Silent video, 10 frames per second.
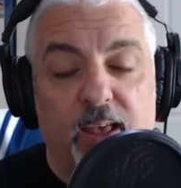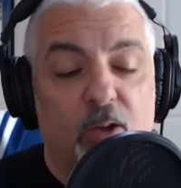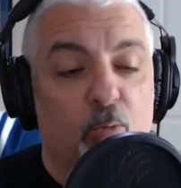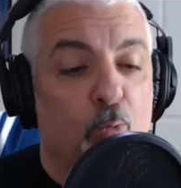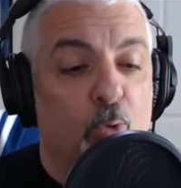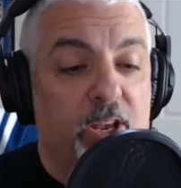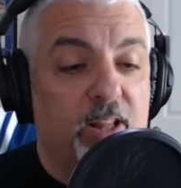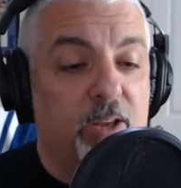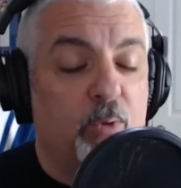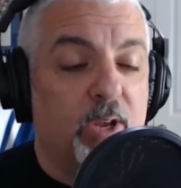
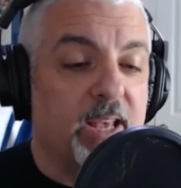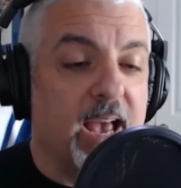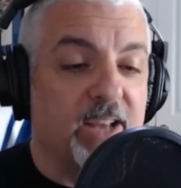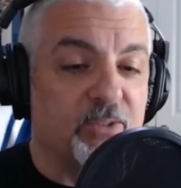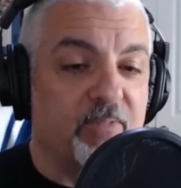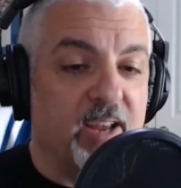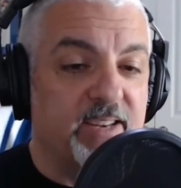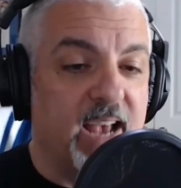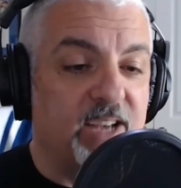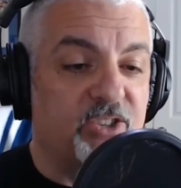Really had some
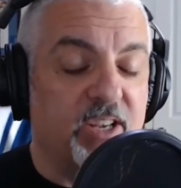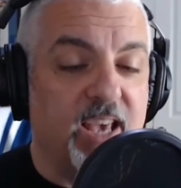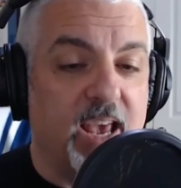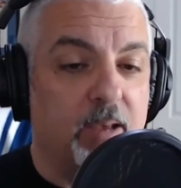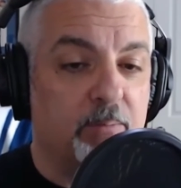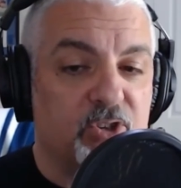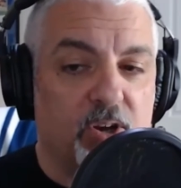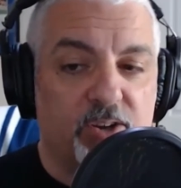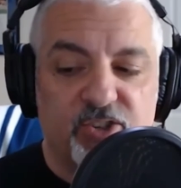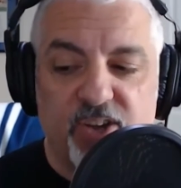fantastic games
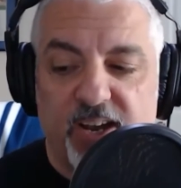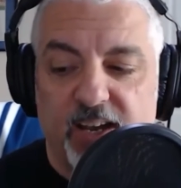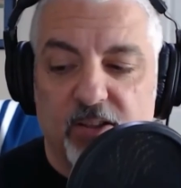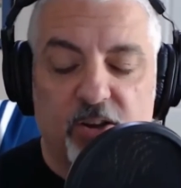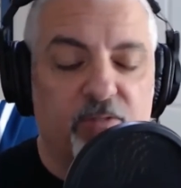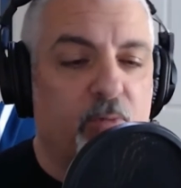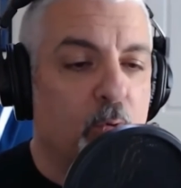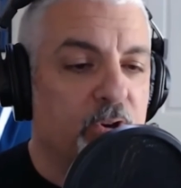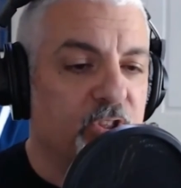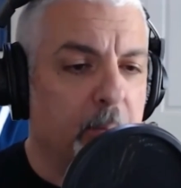on Sunday. Looking
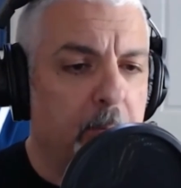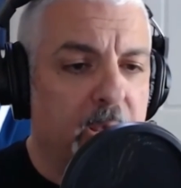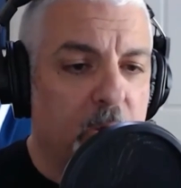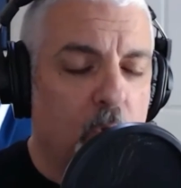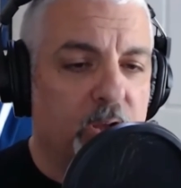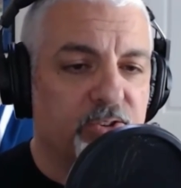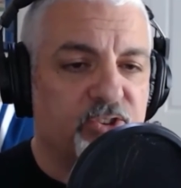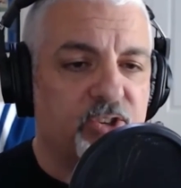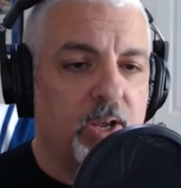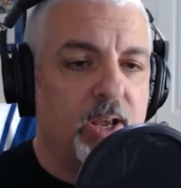forward to the big ones
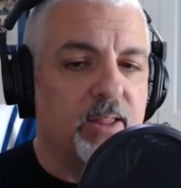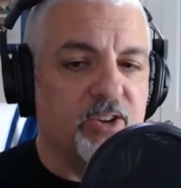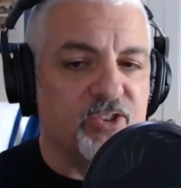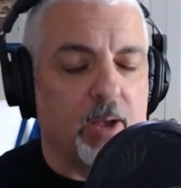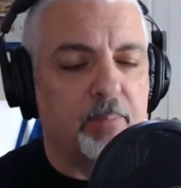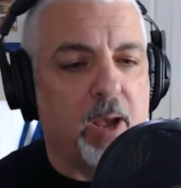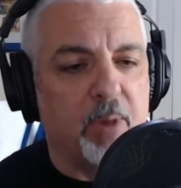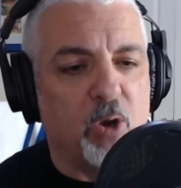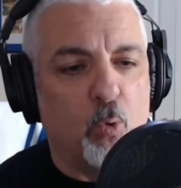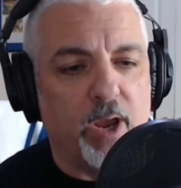this
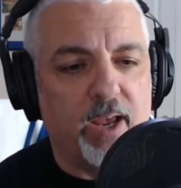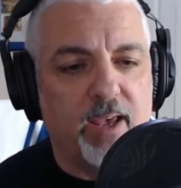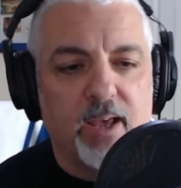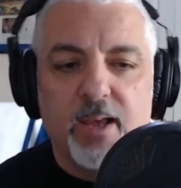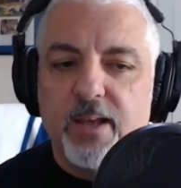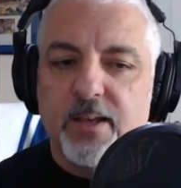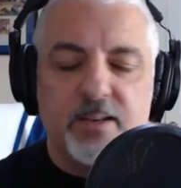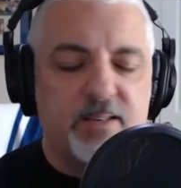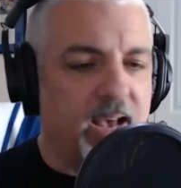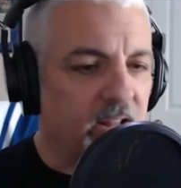upcoming week.
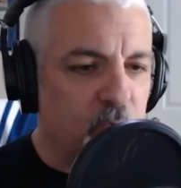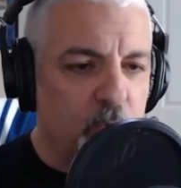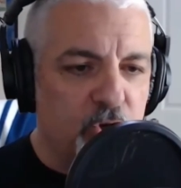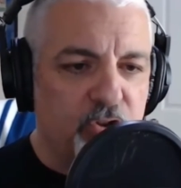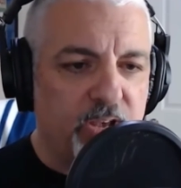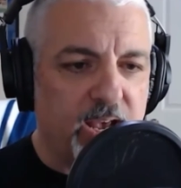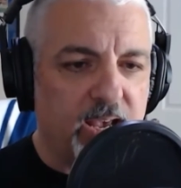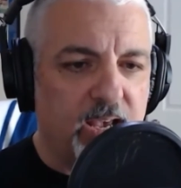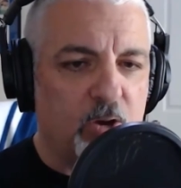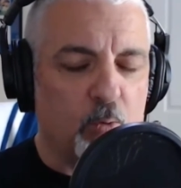Tell us what you
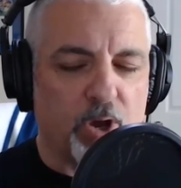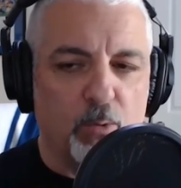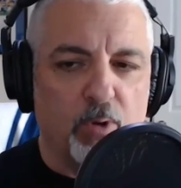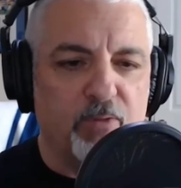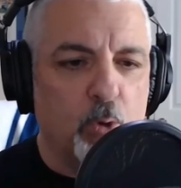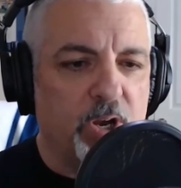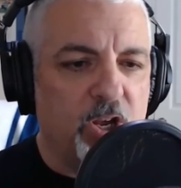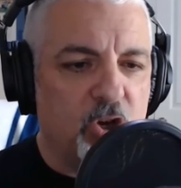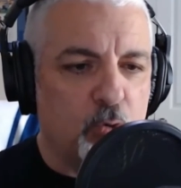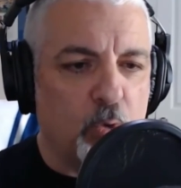think. We're going to review it
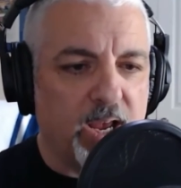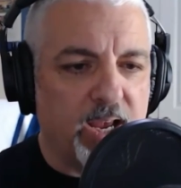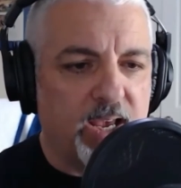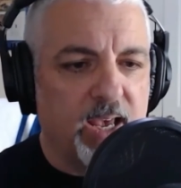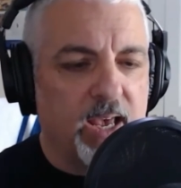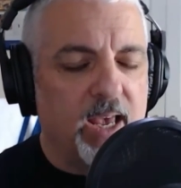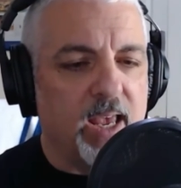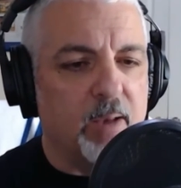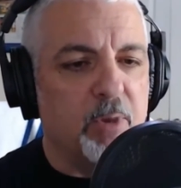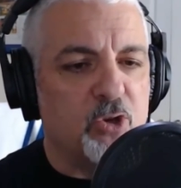each week
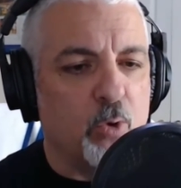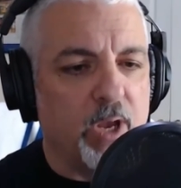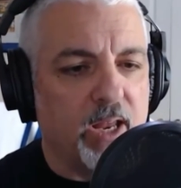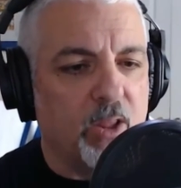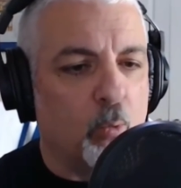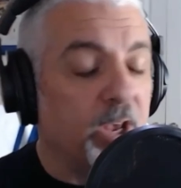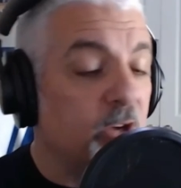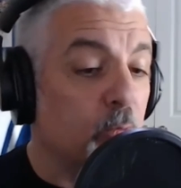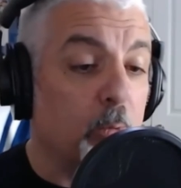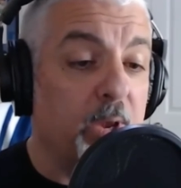in between the
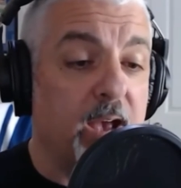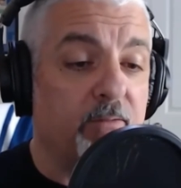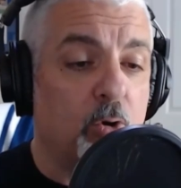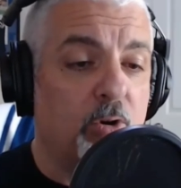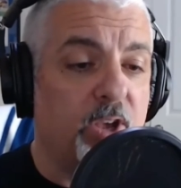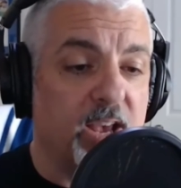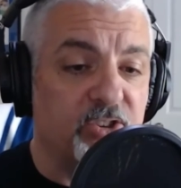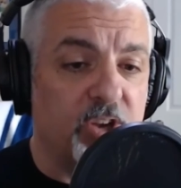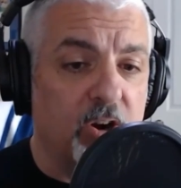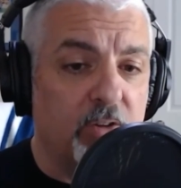weeks where we have guest
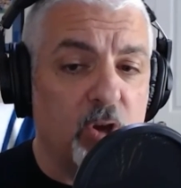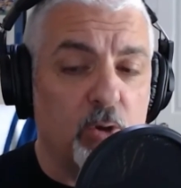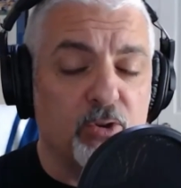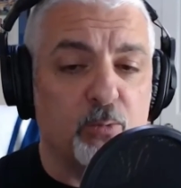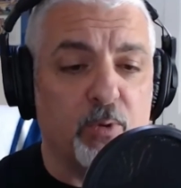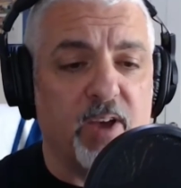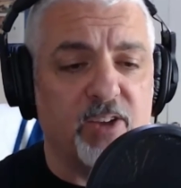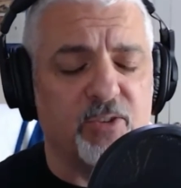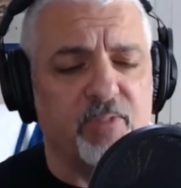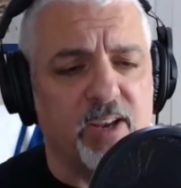interviews. We've got some
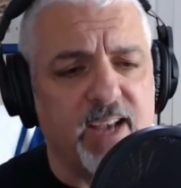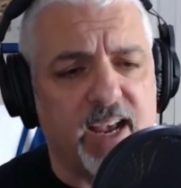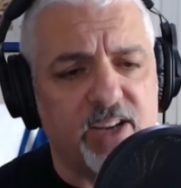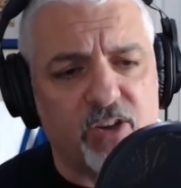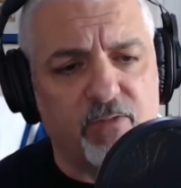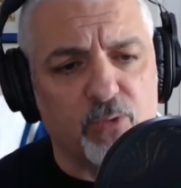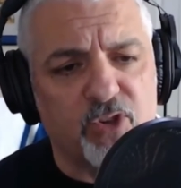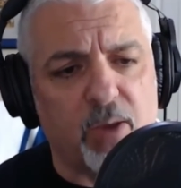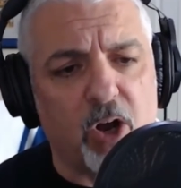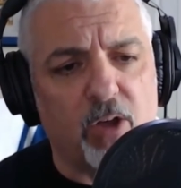fantastic folks
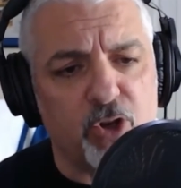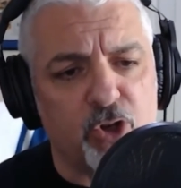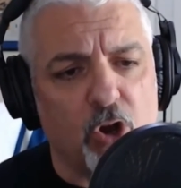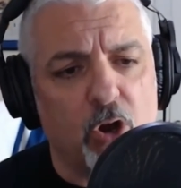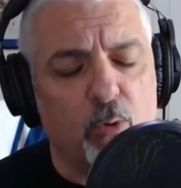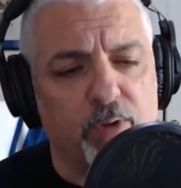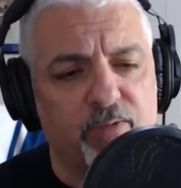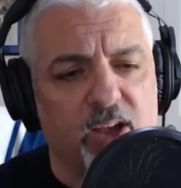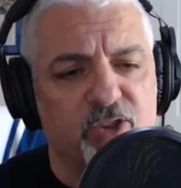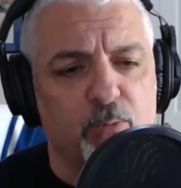coming on the show. We've got
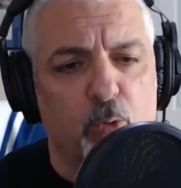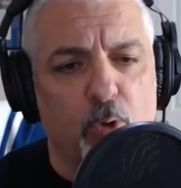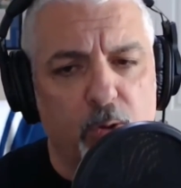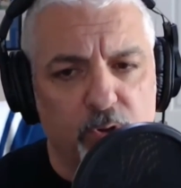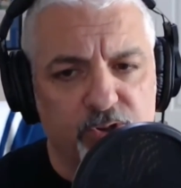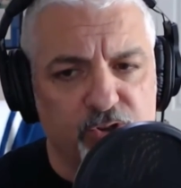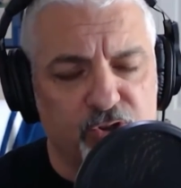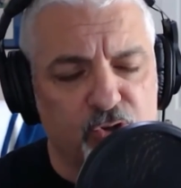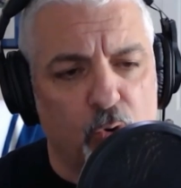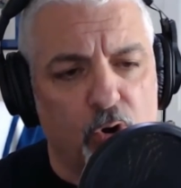some great ones in
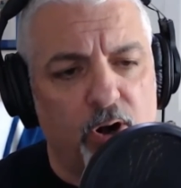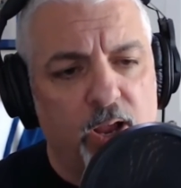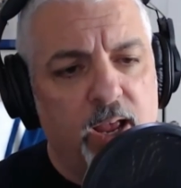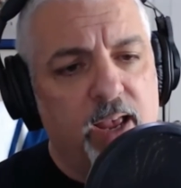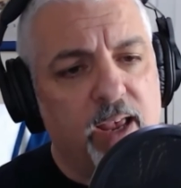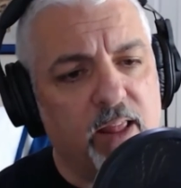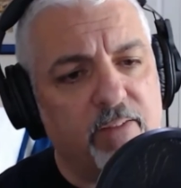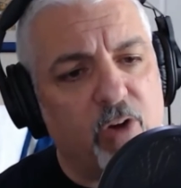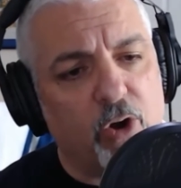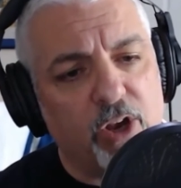store in the
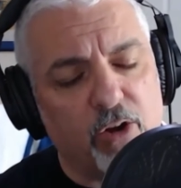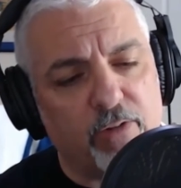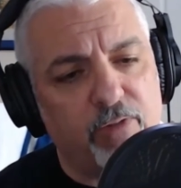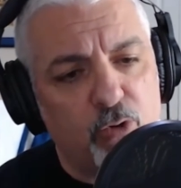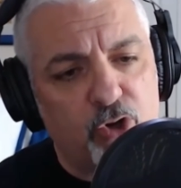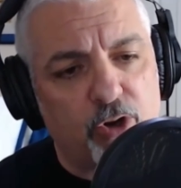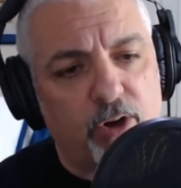very near future.